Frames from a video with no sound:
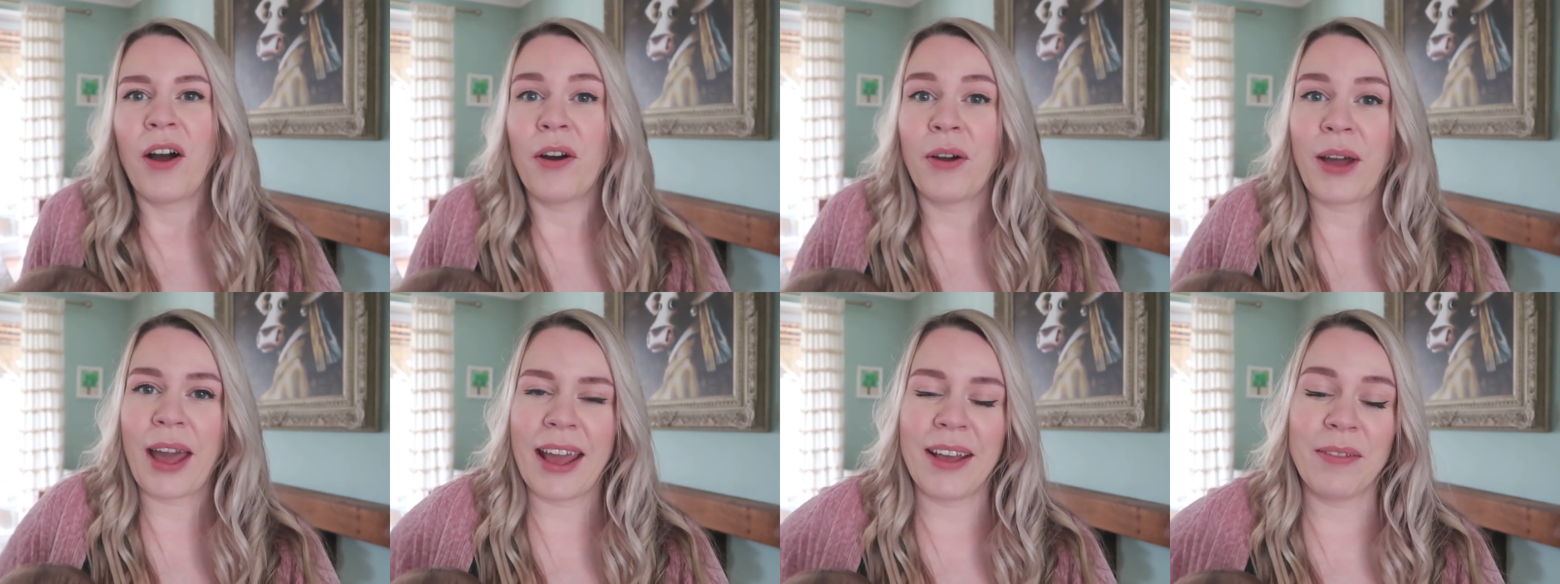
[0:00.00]

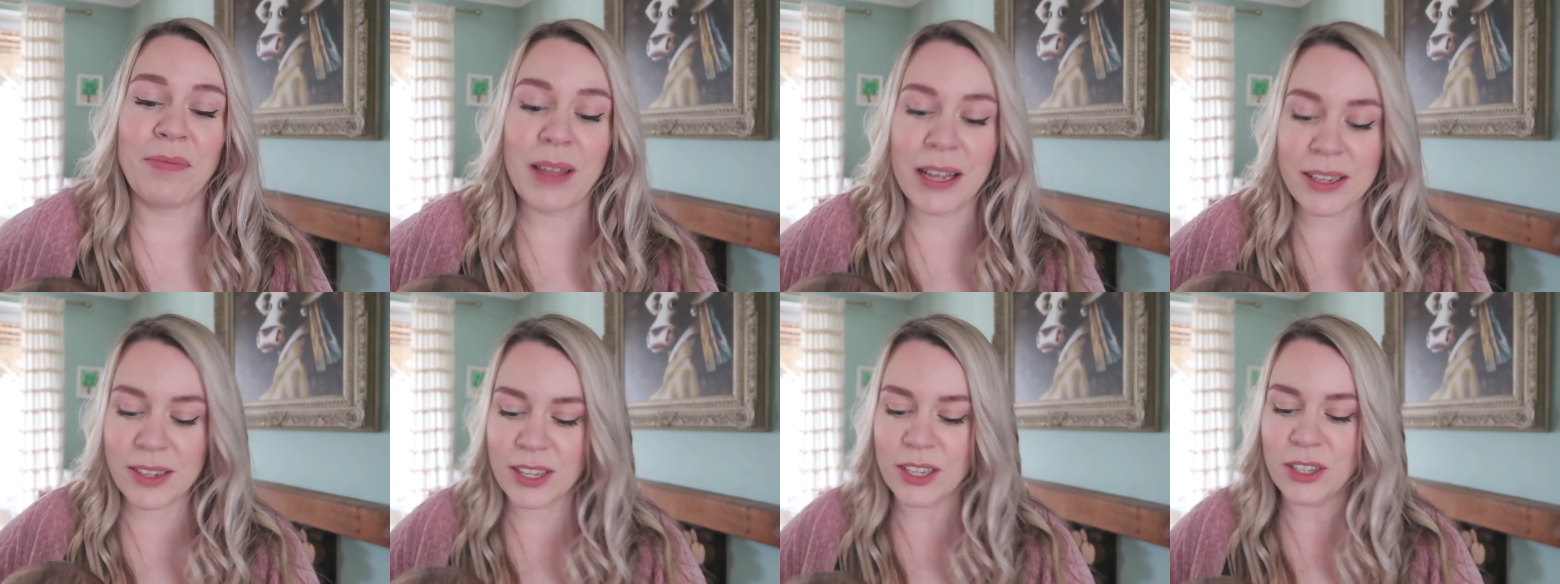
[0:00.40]
Okay,
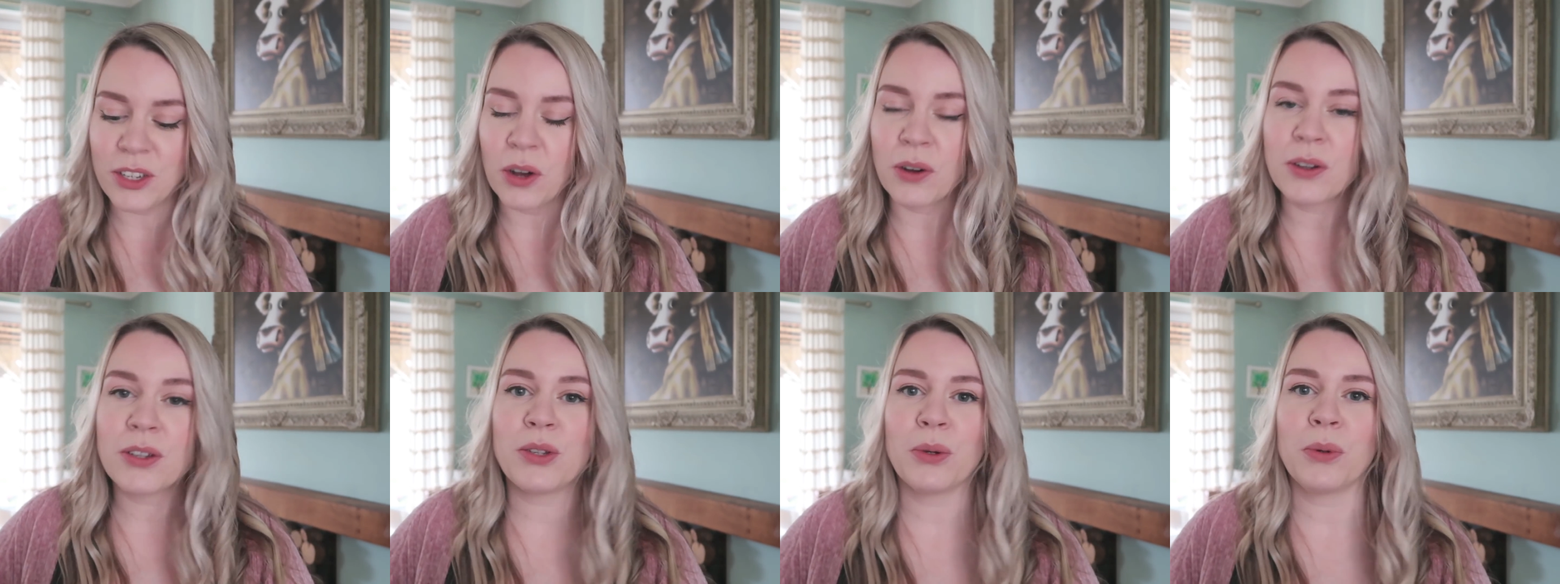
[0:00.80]
that's the
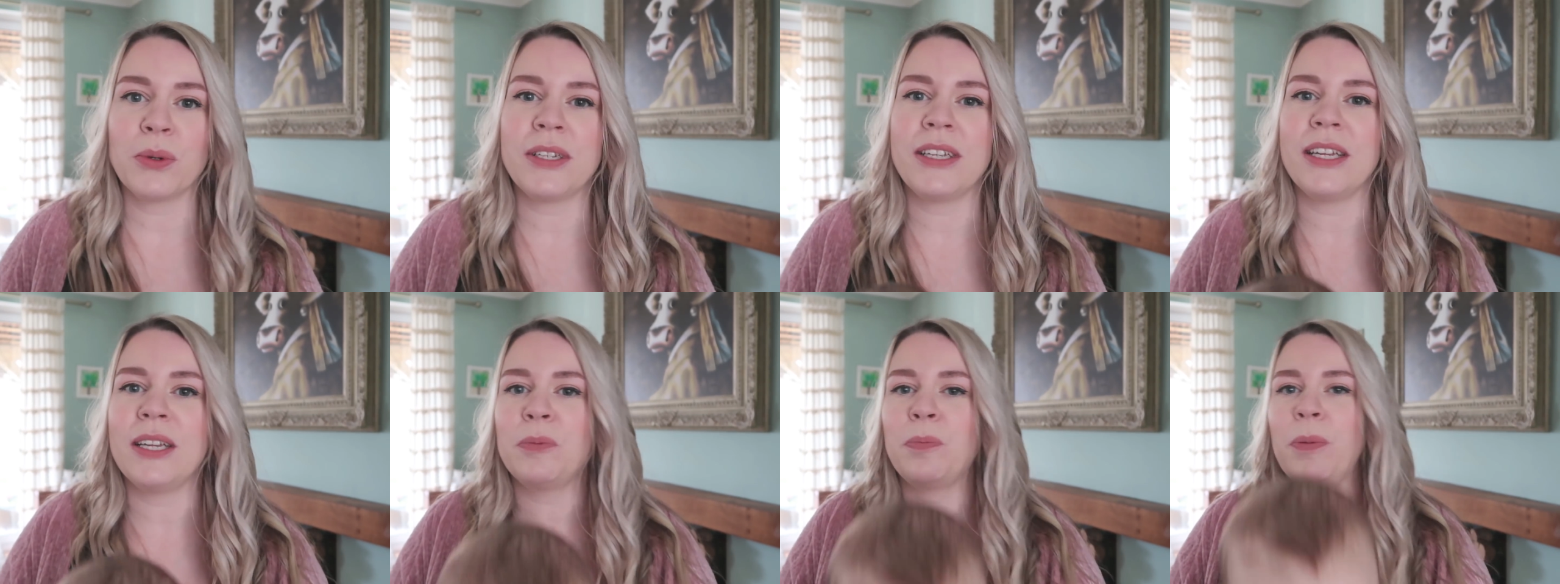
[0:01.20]
dog
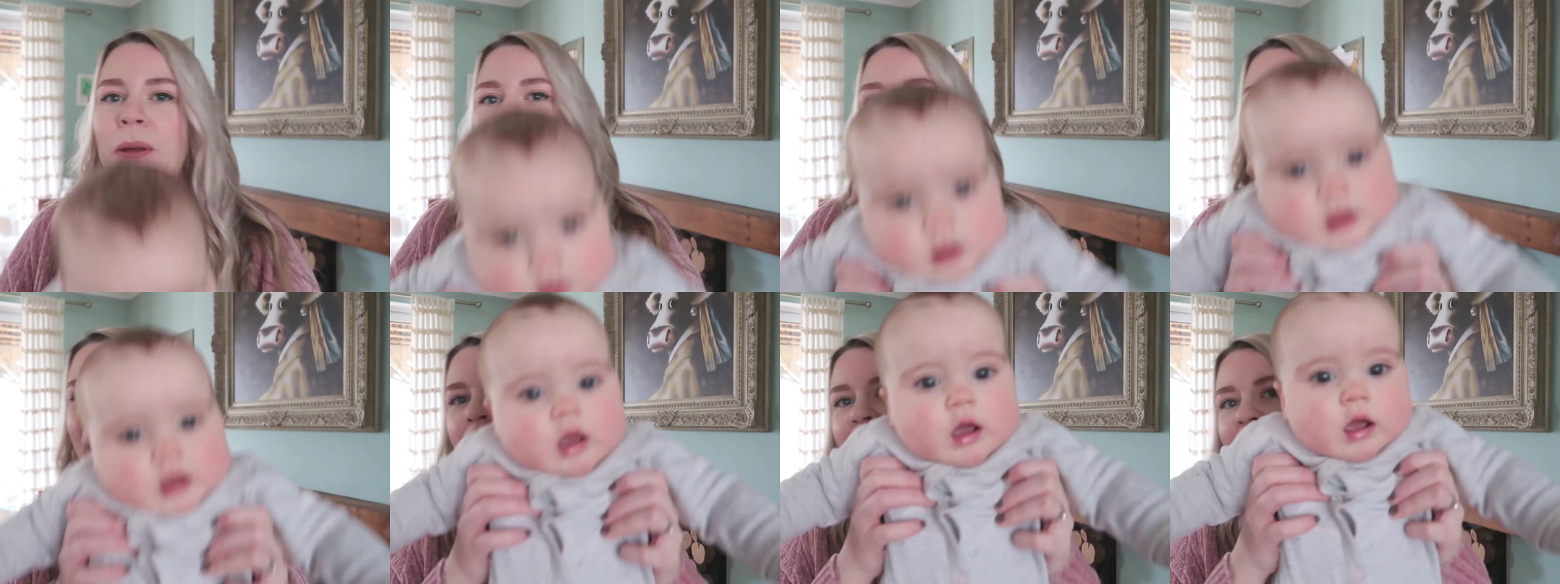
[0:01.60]
sorted,
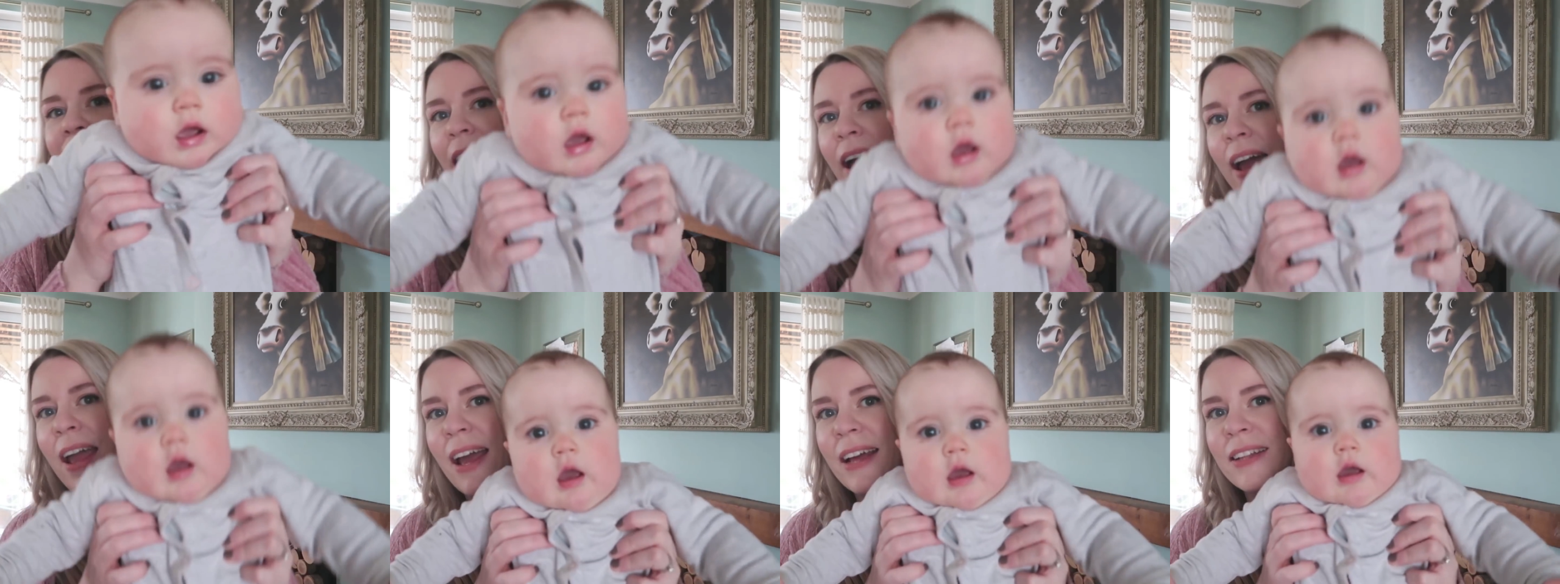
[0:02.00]
but then I